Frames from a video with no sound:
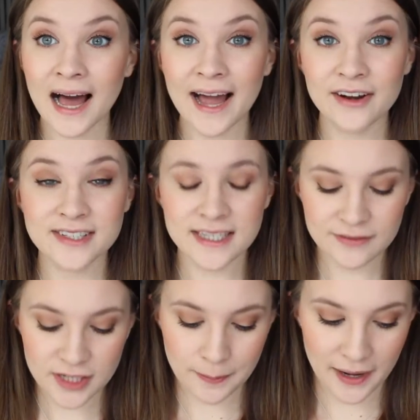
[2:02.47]
I
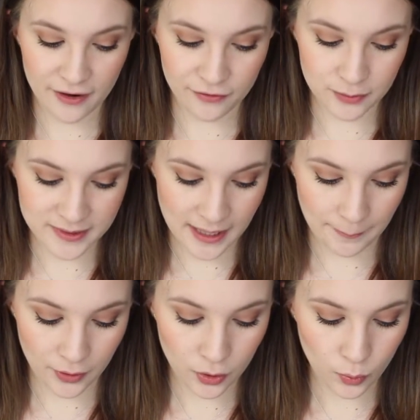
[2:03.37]
received a perfume
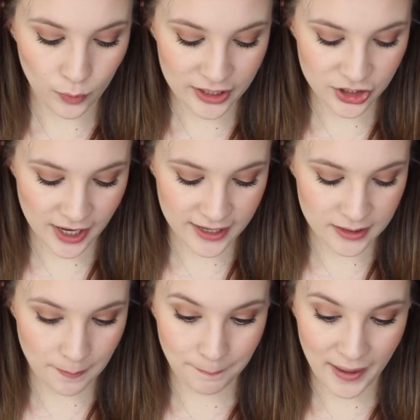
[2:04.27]
sample which
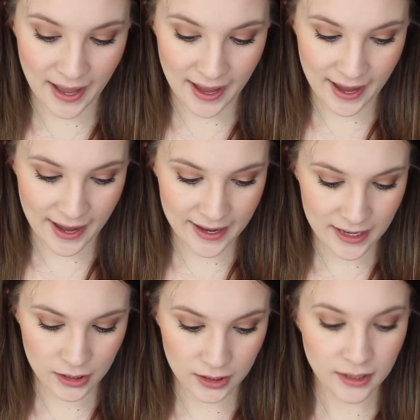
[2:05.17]
is
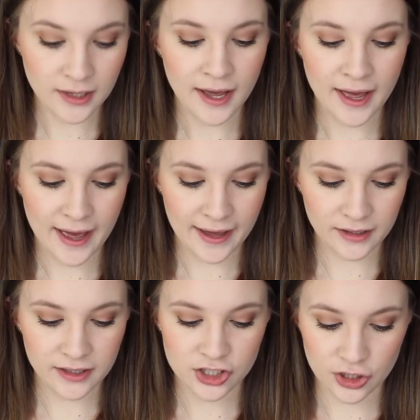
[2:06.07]
by
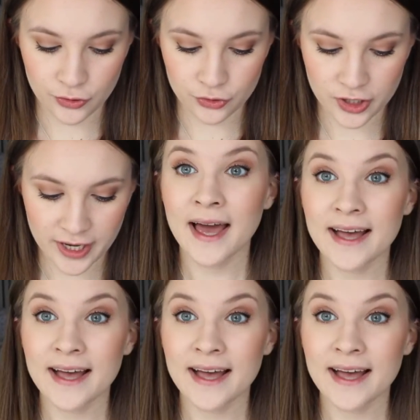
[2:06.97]
English Laundry.